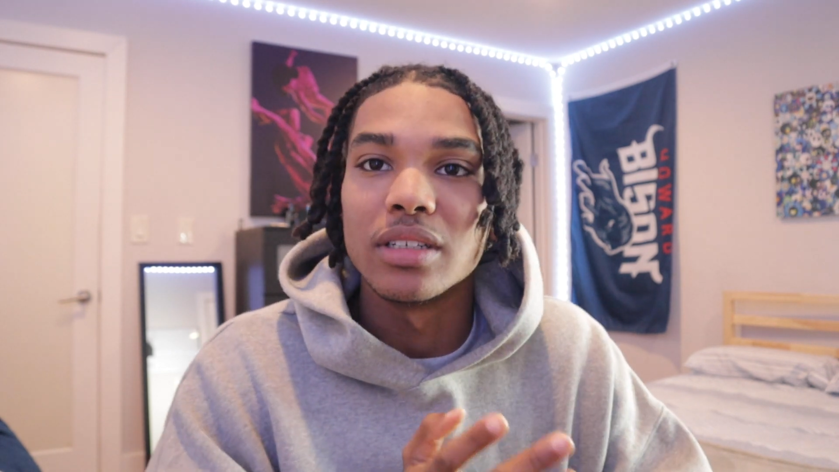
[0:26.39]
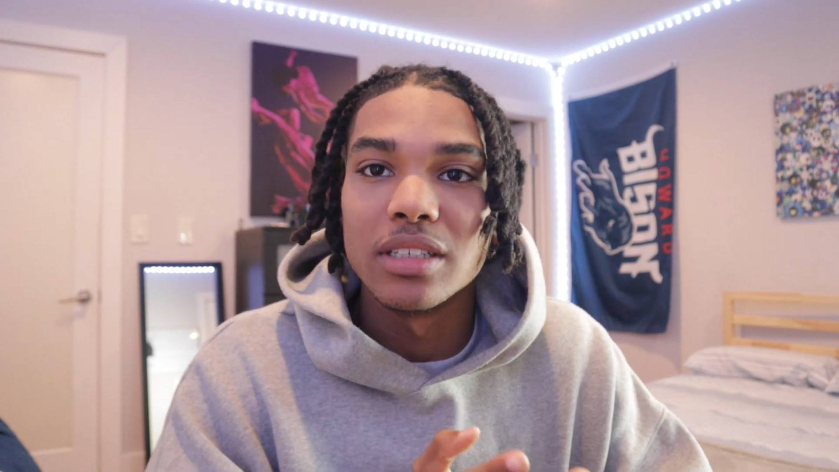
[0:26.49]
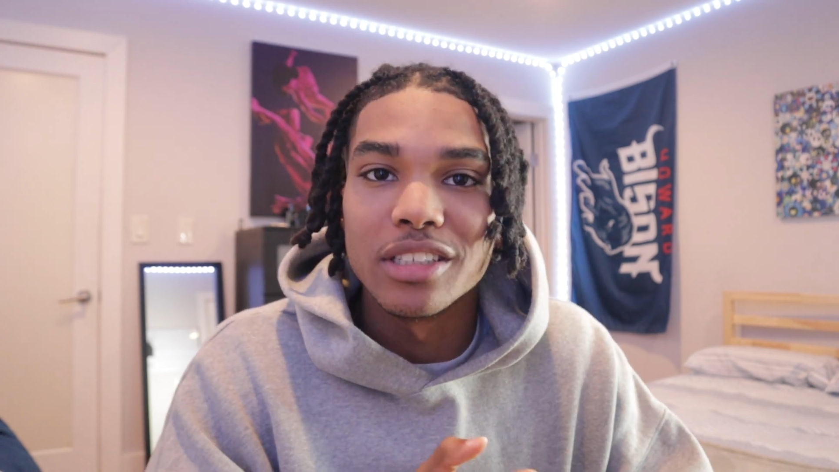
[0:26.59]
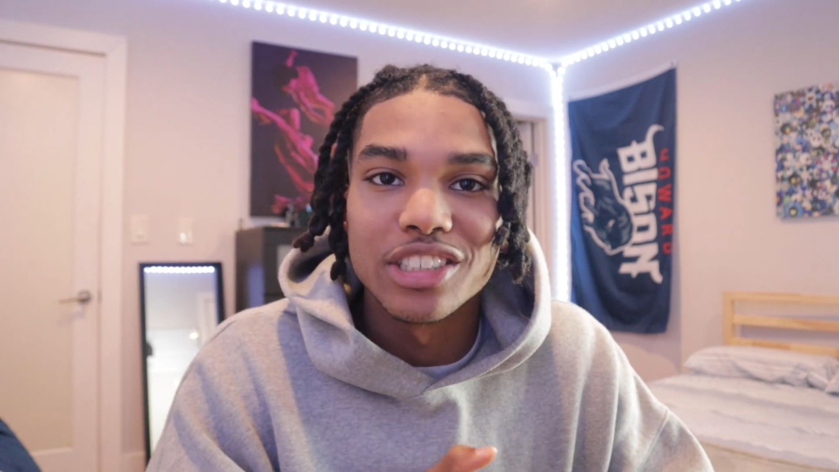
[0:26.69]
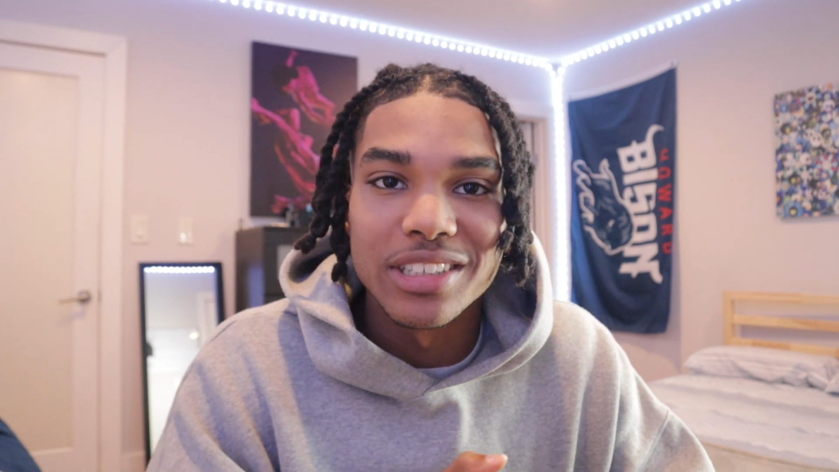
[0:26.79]

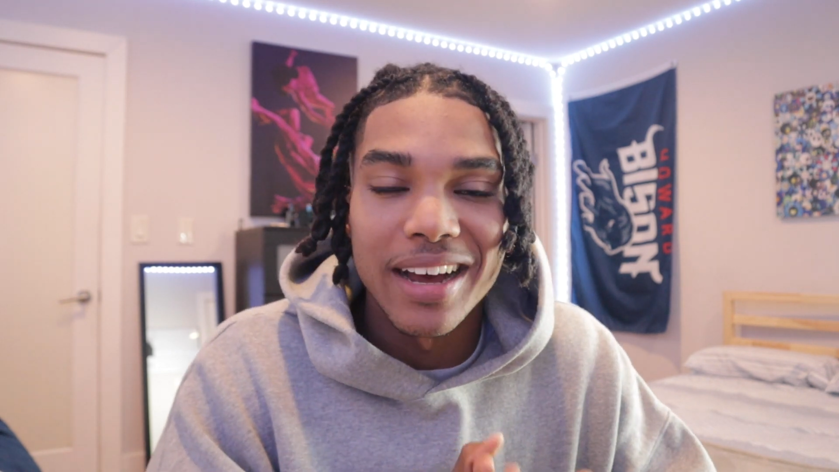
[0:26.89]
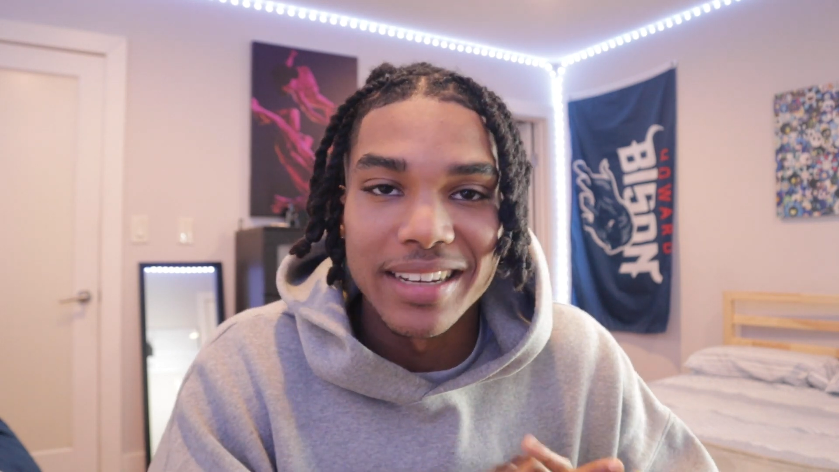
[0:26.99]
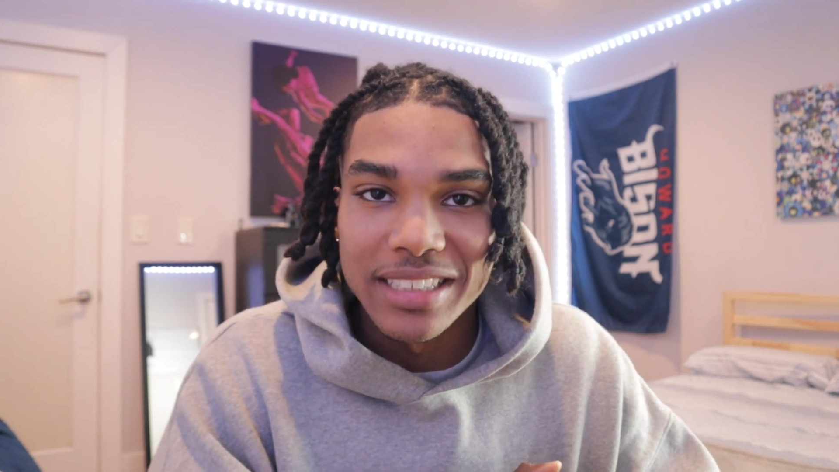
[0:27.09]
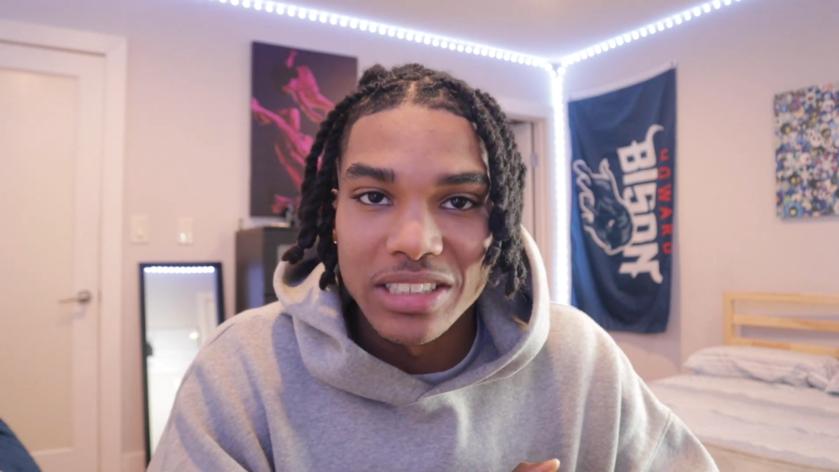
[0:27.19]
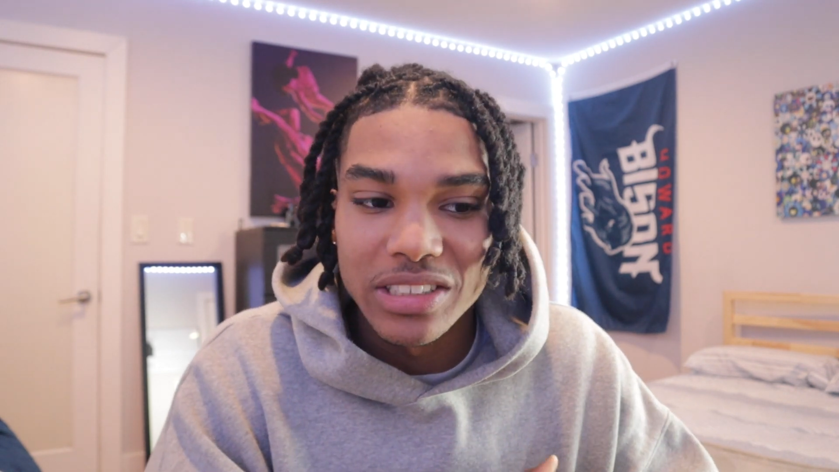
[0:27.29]
is
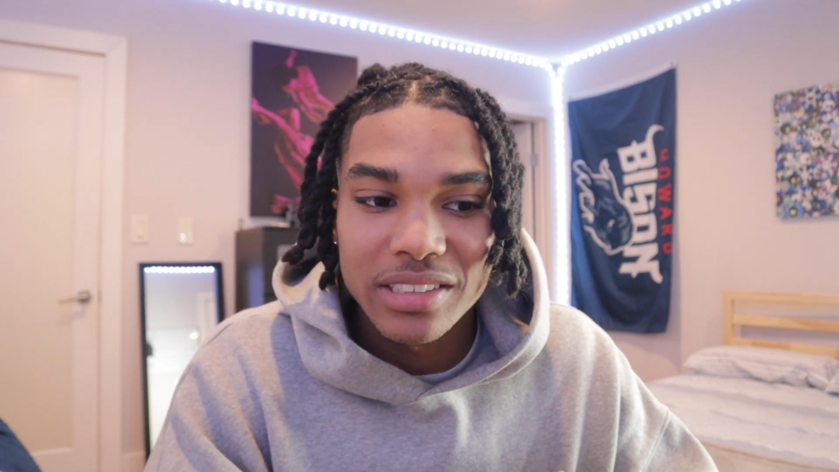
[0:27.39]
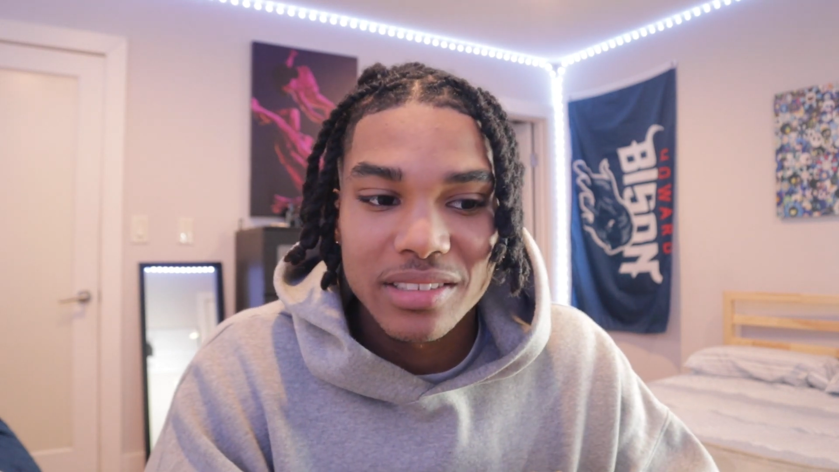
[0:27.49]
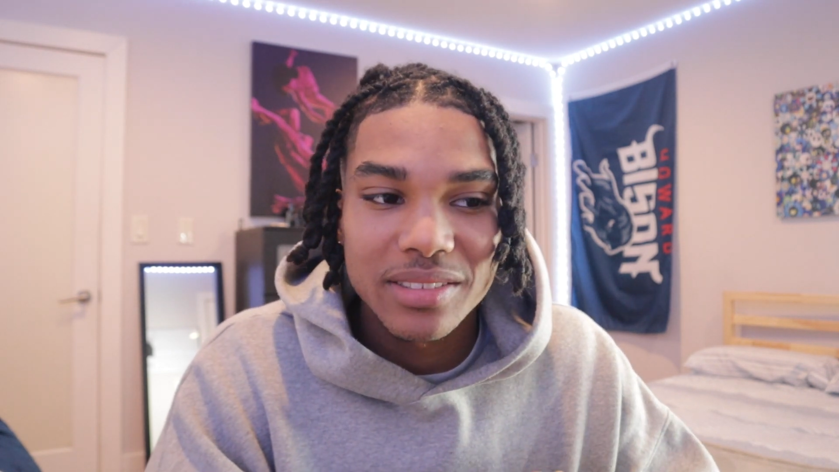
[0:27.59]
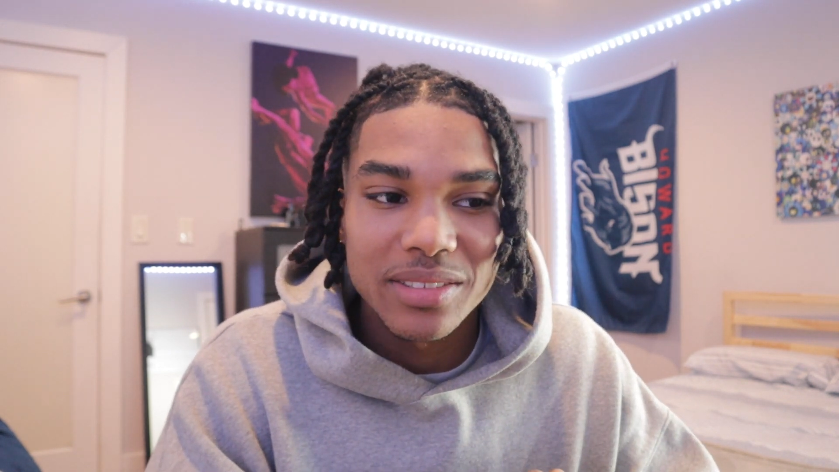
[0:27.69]
not easy.